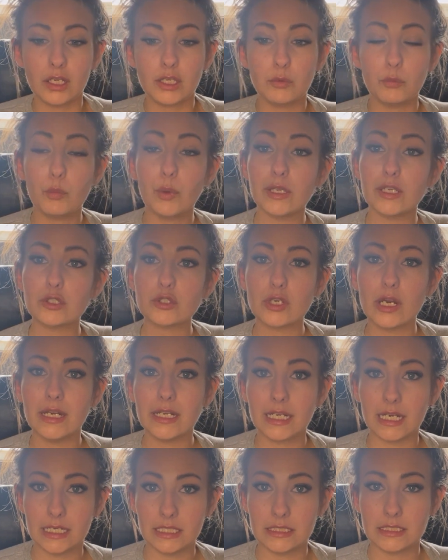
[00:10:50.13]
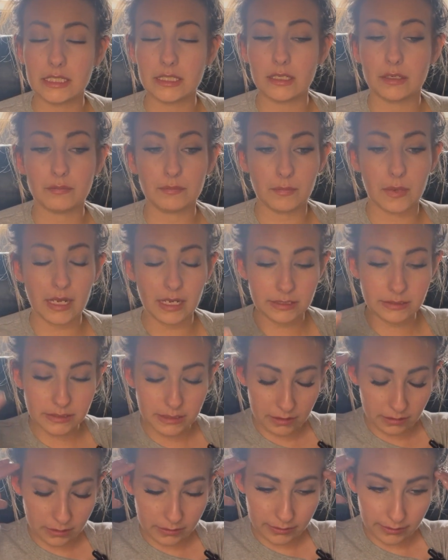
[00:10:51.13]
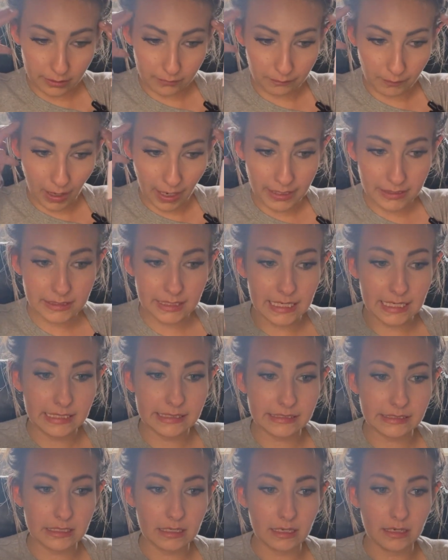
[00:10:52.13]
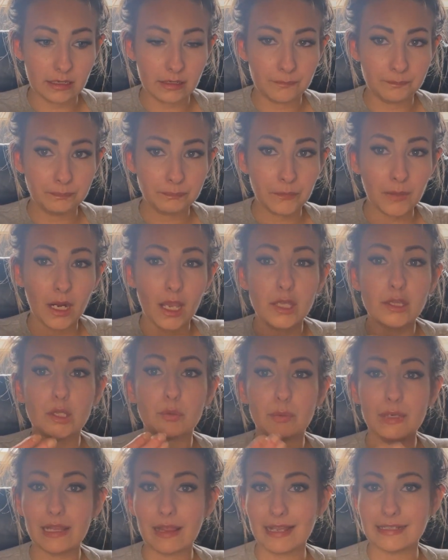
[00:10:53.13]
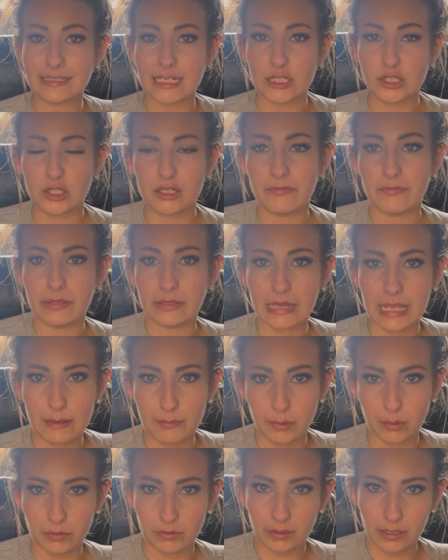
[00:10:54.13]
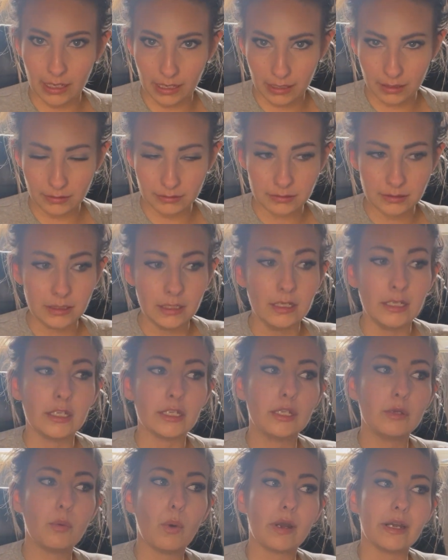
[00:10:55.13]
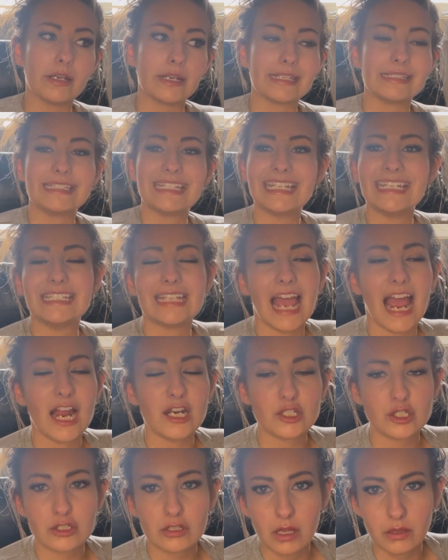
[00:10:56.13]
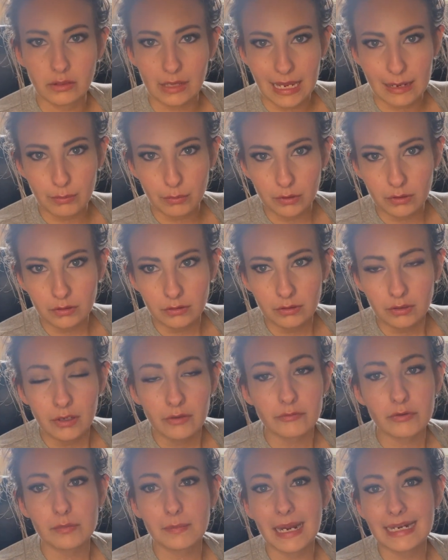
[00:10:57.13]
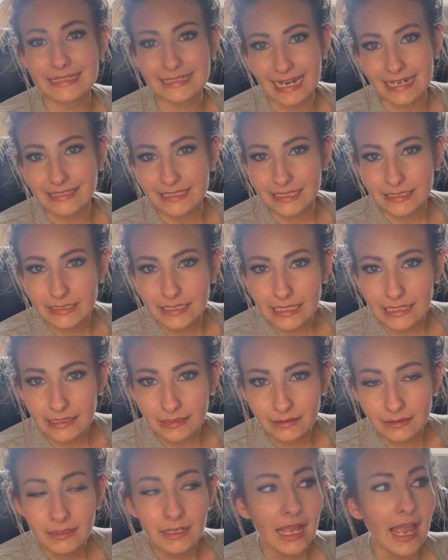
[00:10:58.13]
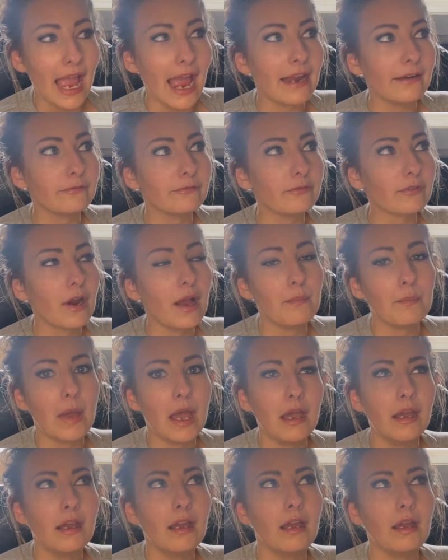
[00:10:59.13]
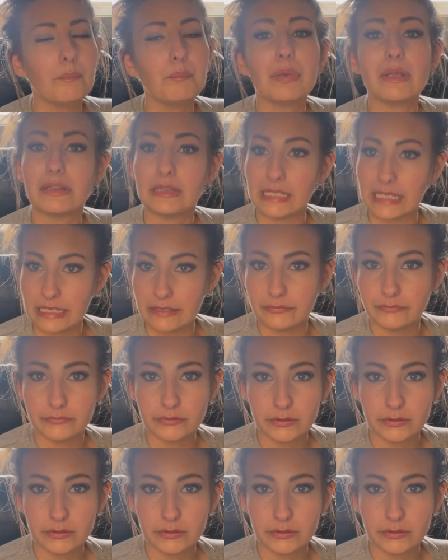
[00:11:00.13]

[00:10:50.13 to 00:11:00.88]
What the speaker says: what you're trying to get into their mind is the realization of a label. Okay, you want to detach the label from identity and from belief.